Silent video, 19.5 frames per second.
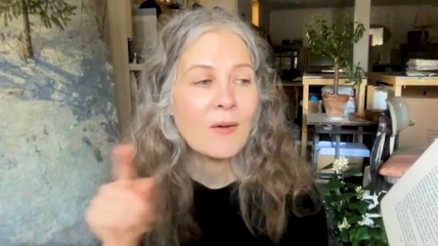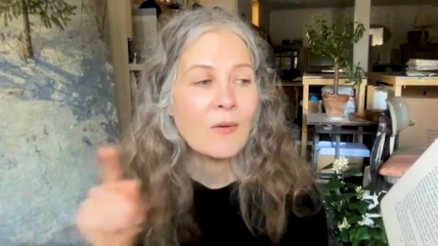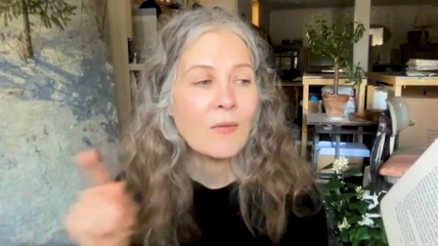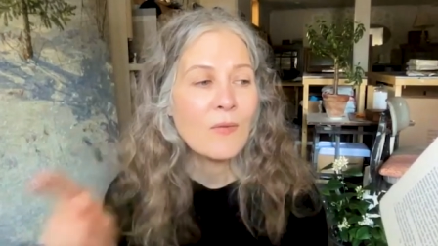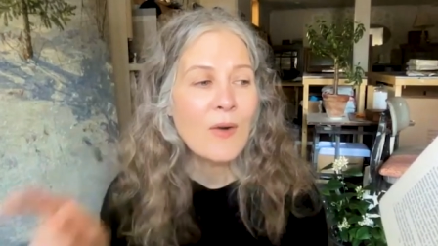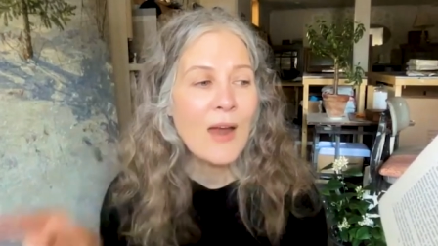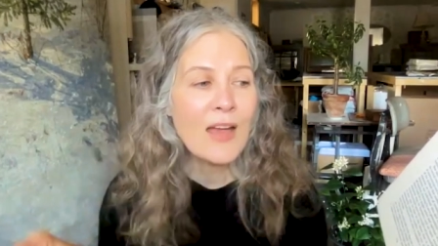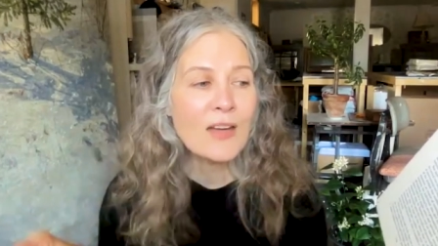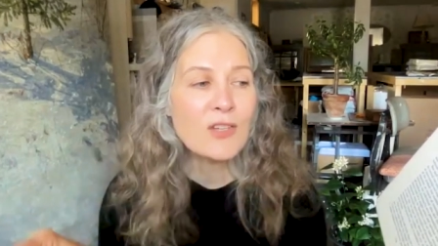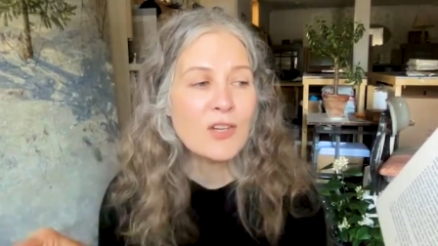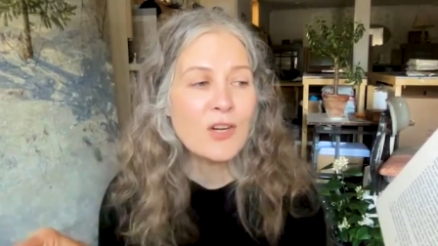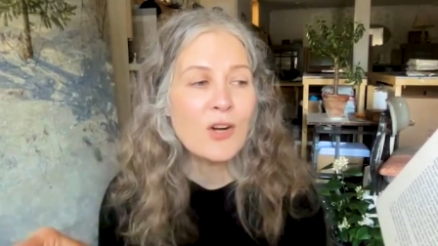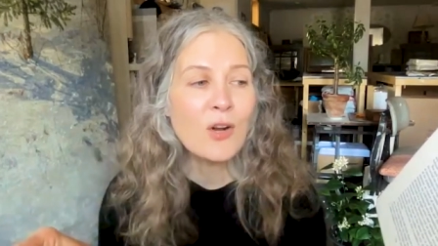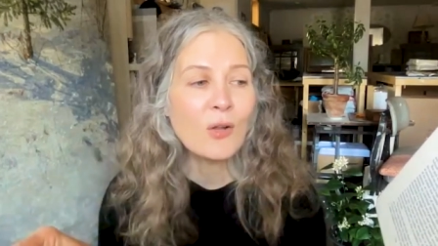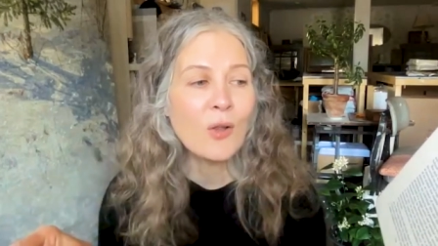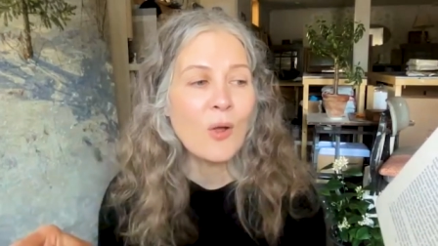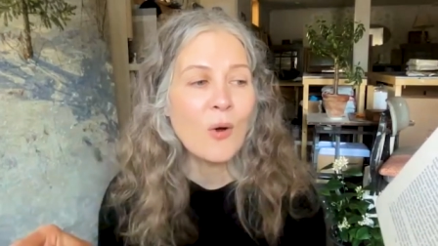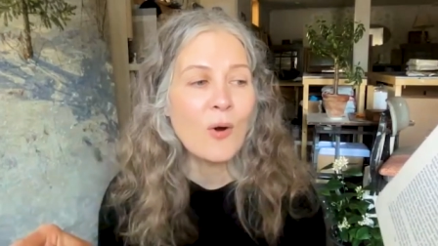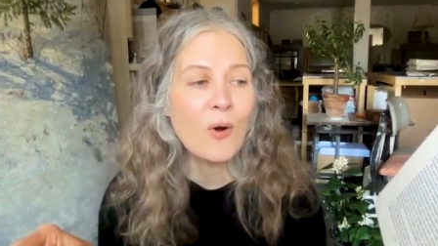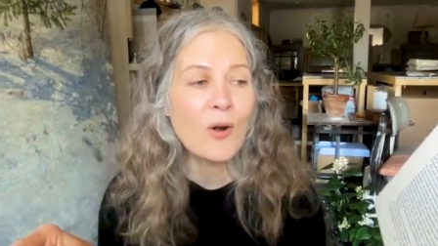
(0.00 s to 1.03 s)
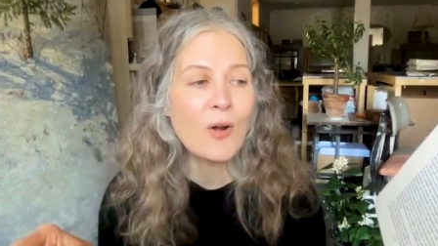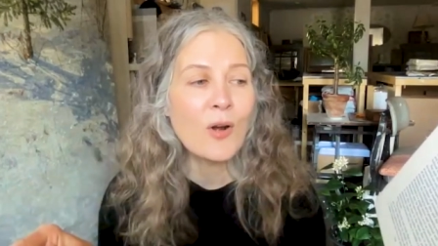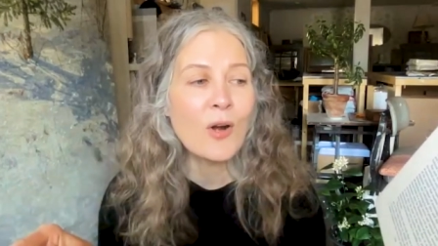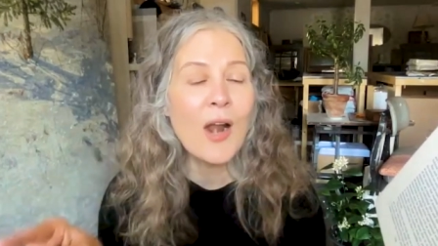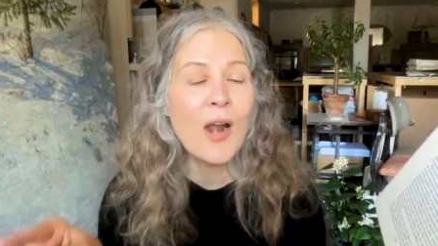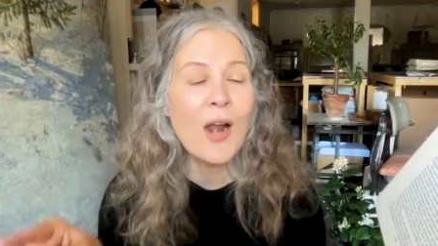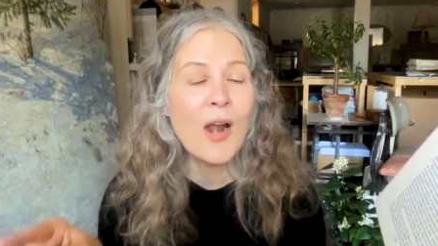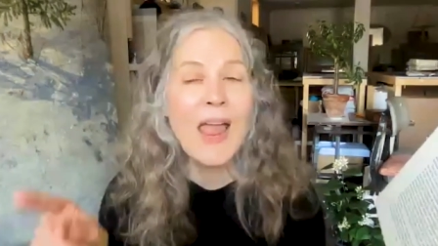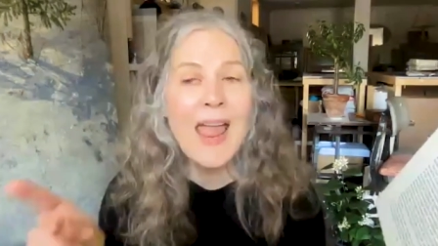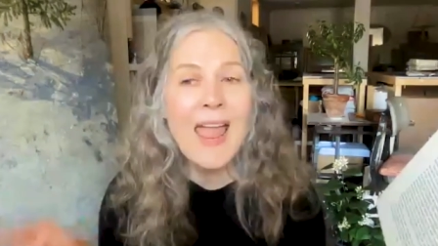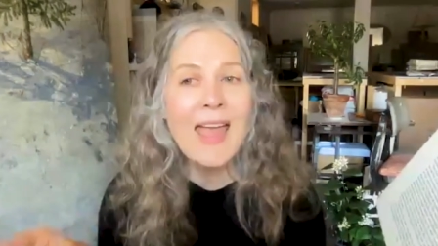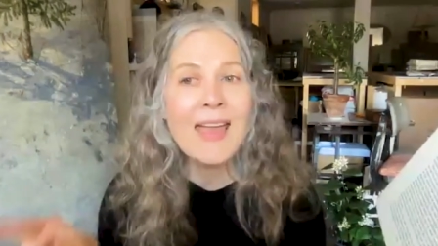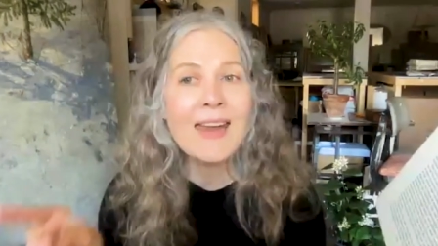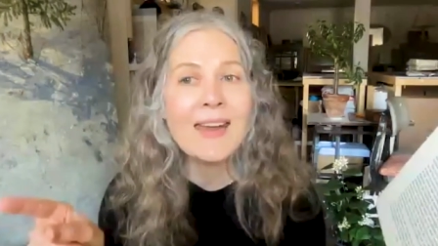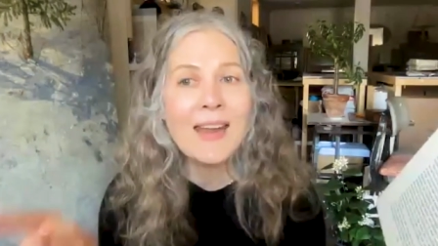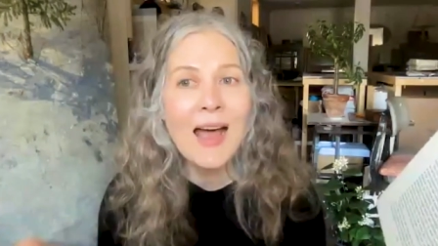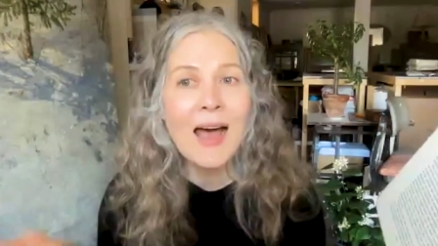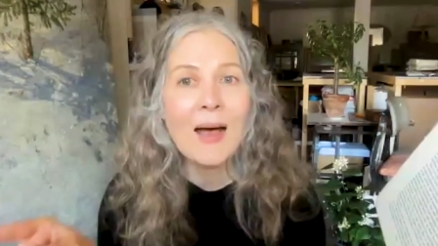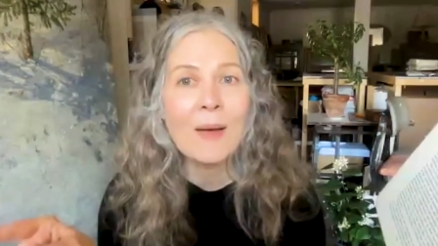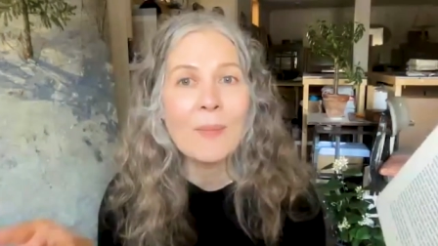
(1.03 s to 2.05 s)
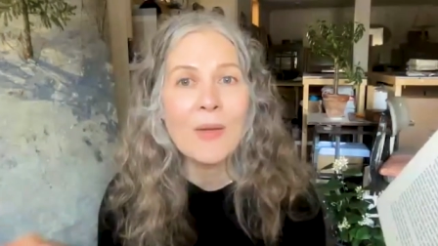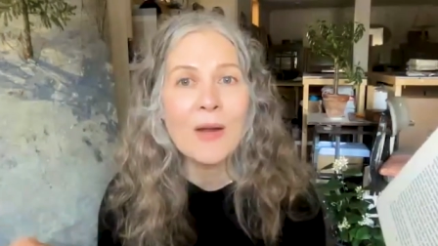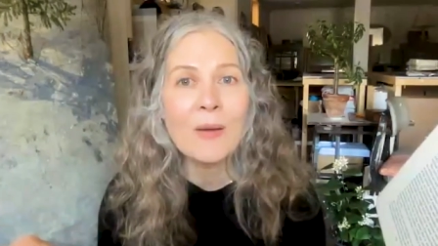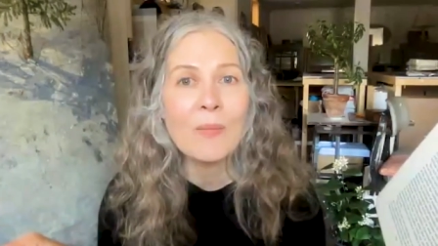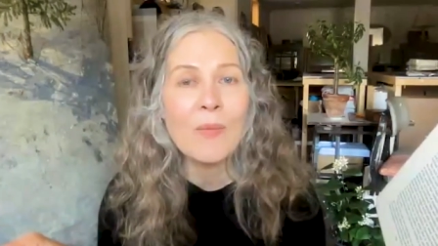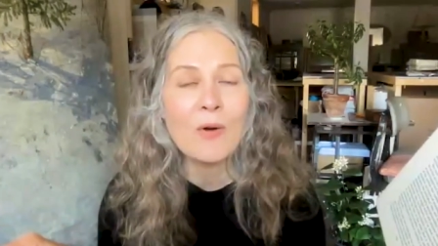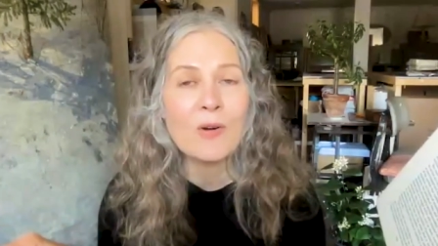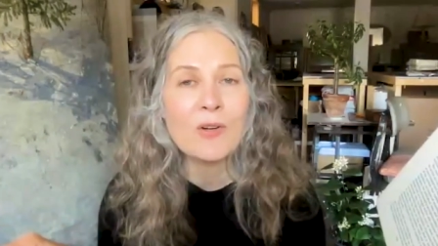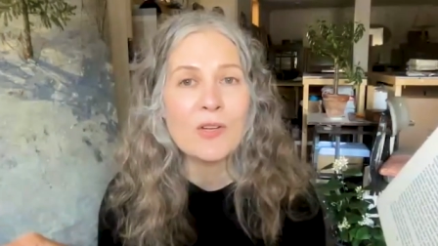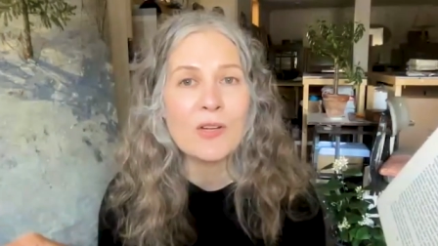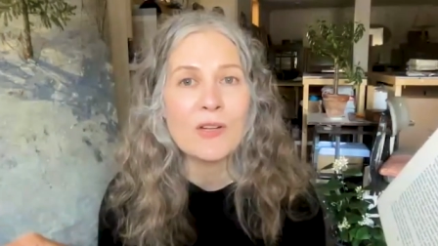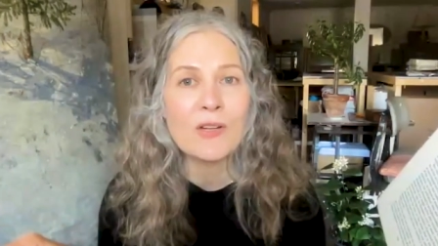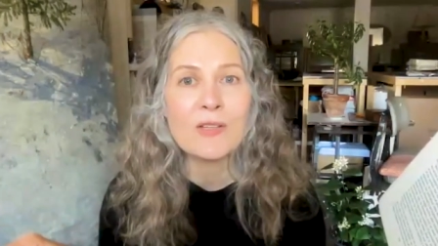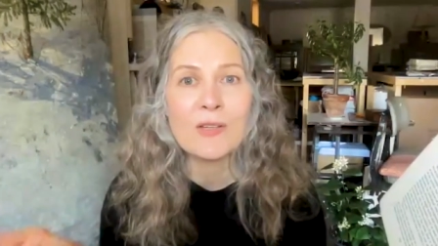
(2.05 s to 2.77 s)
rational order and common emotion.